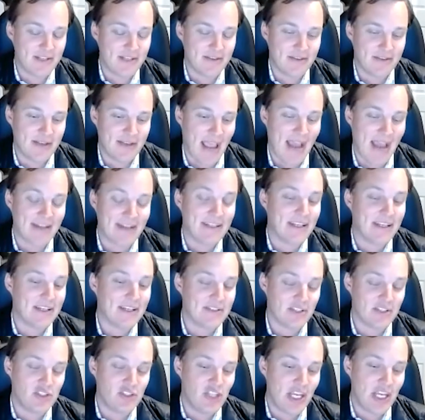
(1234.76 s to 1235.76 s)
acting as
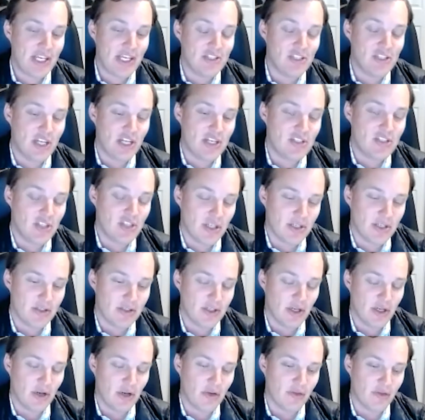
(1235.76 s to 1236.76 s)
a change agent,
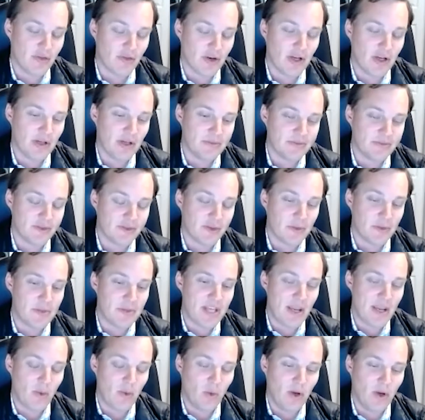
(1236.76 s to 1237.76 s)
from
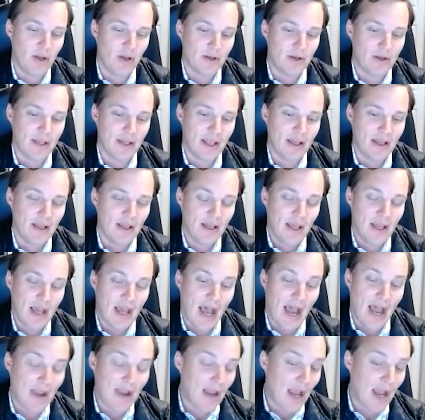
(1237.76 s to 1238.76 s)
day one.
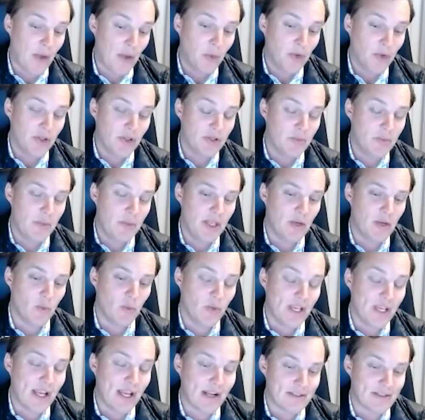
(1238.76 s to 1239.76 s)
I will admit we
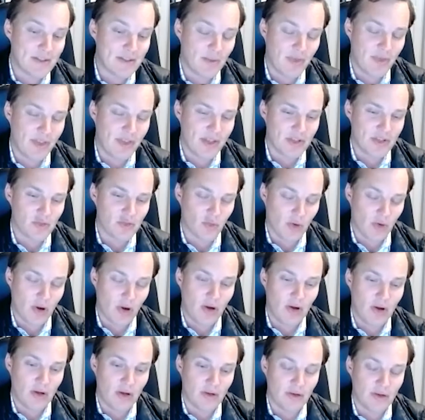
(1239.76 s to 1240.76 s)
got some things
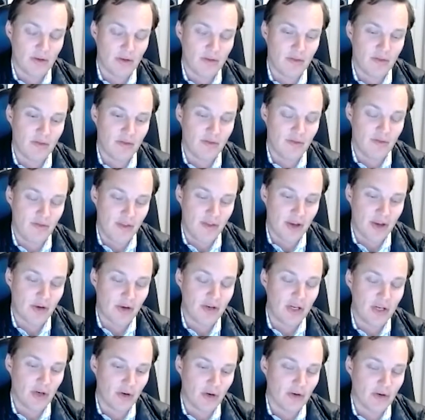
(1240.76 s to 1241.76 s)
wrong
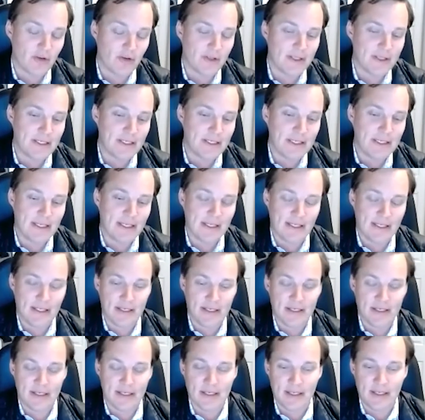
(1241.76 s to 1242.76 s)
very early
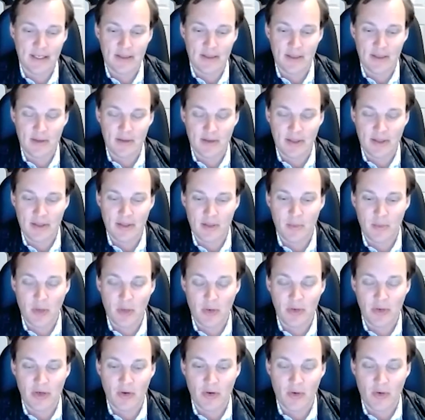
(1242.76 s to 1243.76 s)
in the
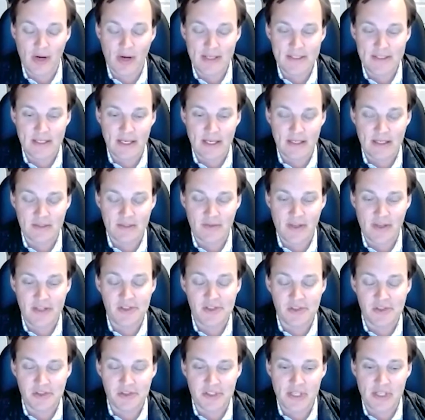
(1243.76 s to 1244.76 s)
Boeing HorizonX
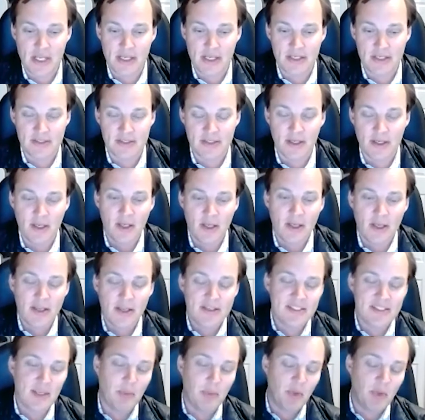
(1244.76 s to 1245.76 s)
Ventures days,
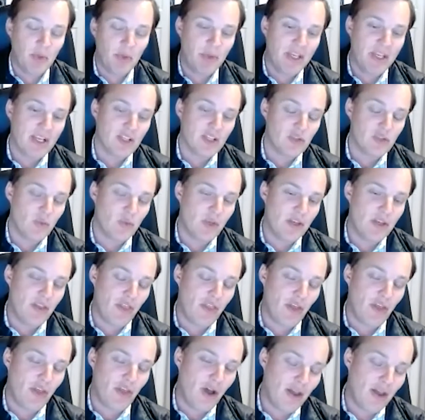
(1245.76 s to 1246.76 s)
simply because we
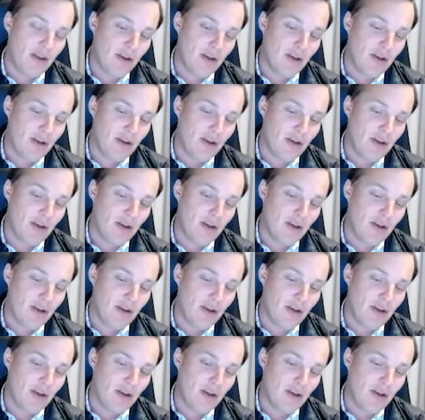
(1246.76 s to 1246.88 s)
thought